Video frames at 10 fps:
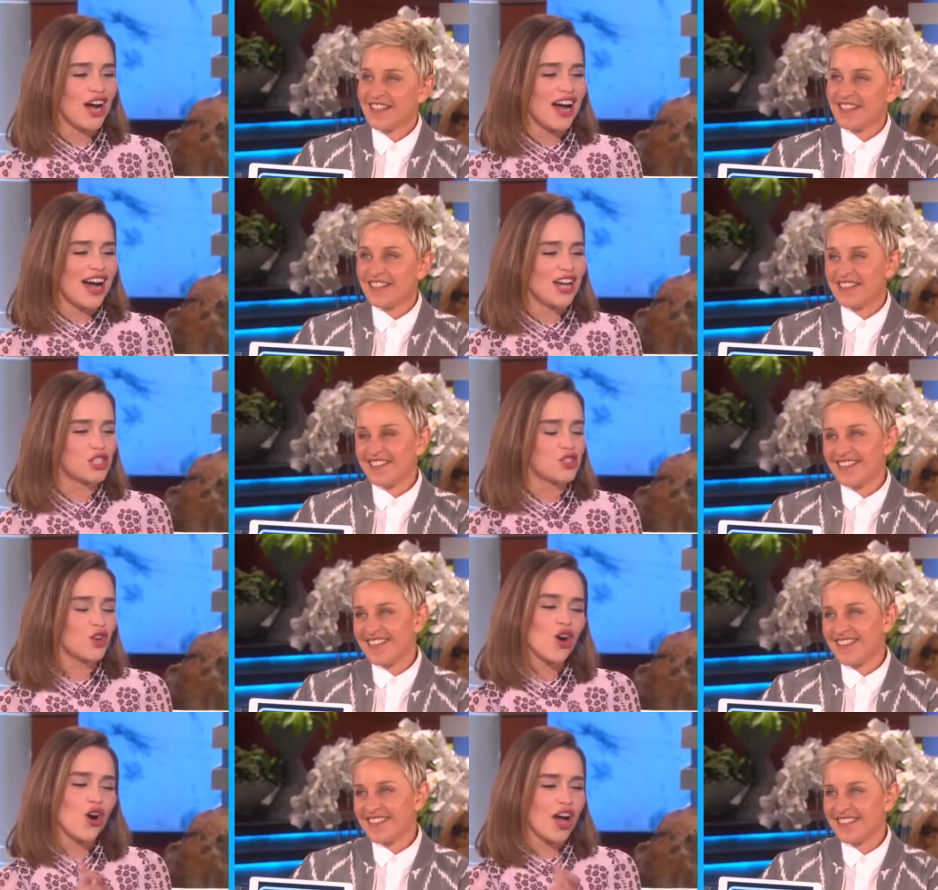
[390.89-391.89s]
Speaker 1: uh,
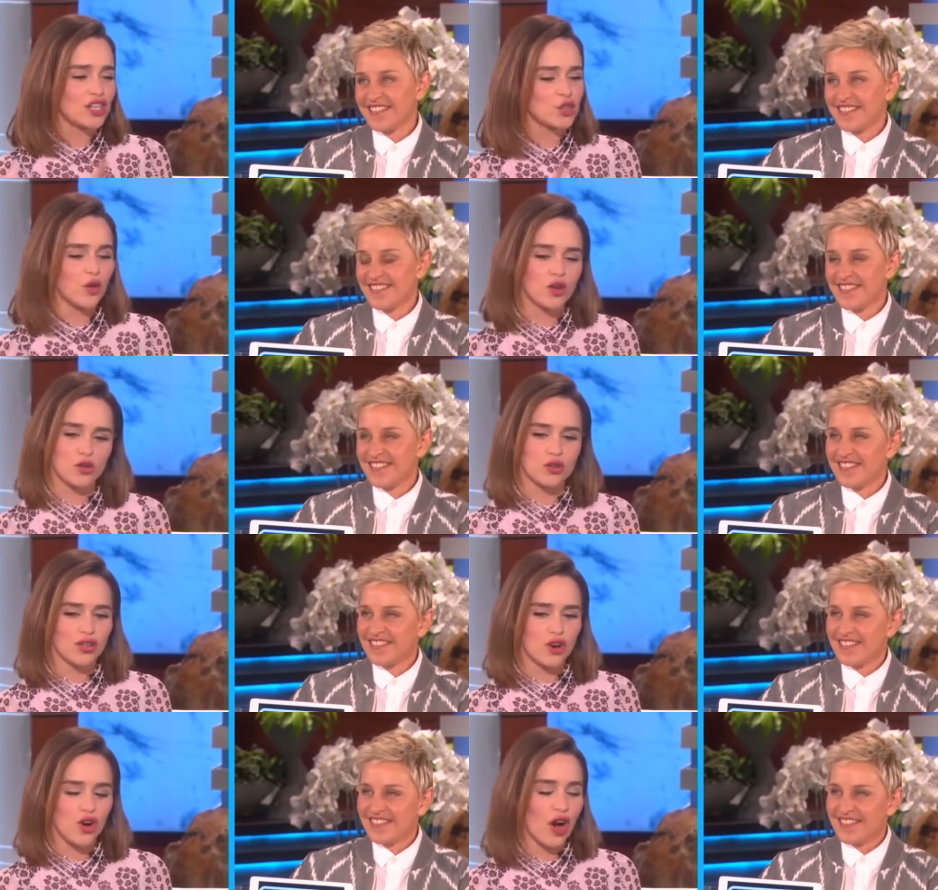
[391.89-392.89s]
so I just want to,
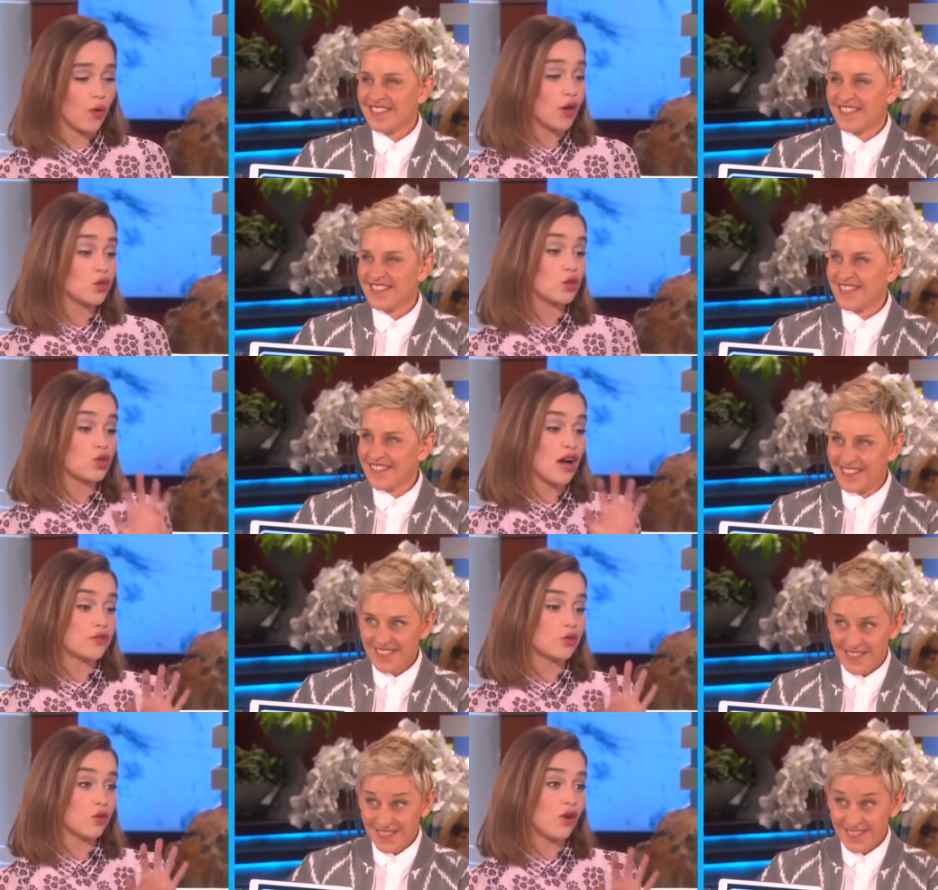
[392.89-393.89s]
you know, I want to
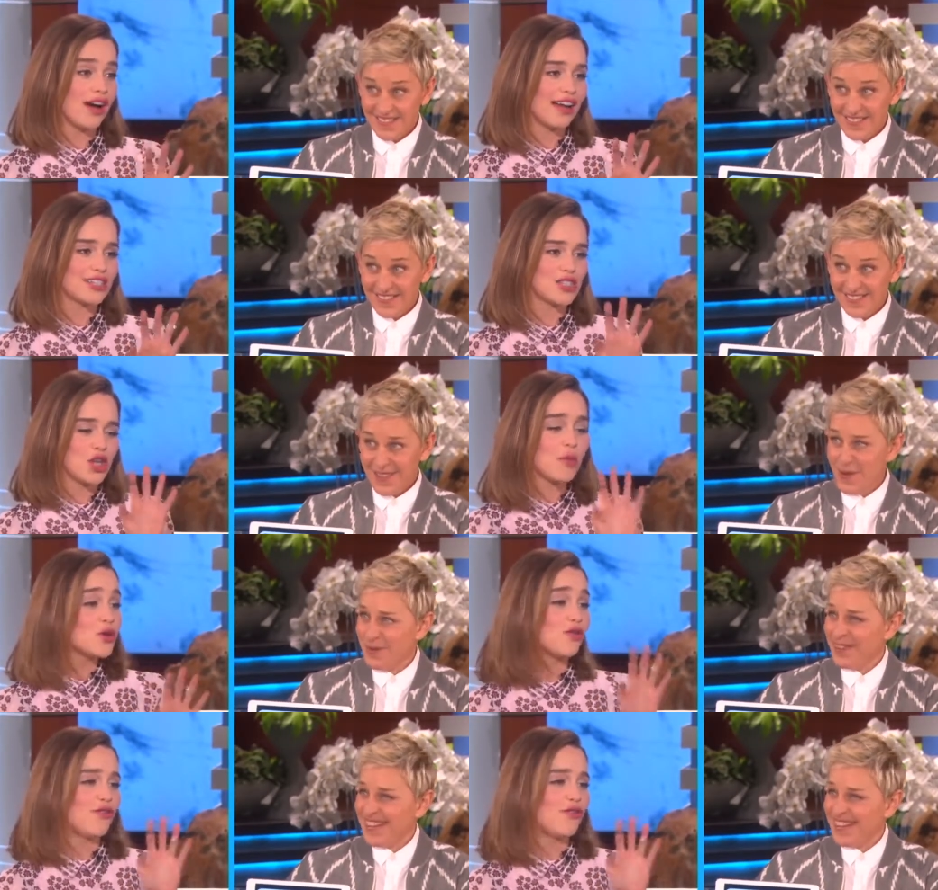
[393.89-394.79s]
have to uh, stop you